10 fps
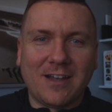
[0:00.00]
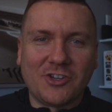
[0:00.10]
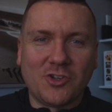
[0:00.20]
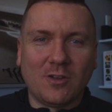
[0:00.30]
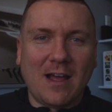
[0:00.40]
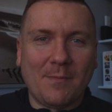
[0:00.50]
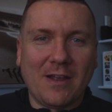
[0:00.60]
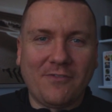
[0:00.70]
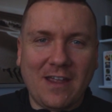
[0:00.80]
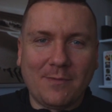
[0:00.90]
I shoot a lot of
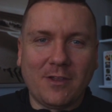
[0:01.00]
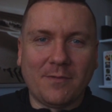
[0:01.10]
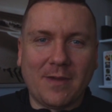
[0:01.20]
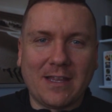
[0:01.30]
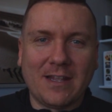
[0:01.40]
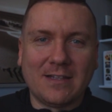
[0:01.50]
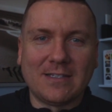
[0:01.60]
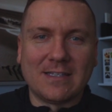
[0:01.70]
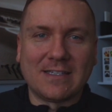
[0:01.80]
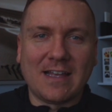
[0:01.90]
my family and my
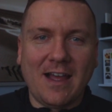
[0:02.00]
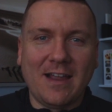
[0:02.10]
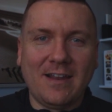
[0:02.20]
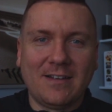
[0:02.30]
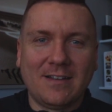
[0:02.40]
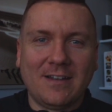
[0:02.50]
kids inside,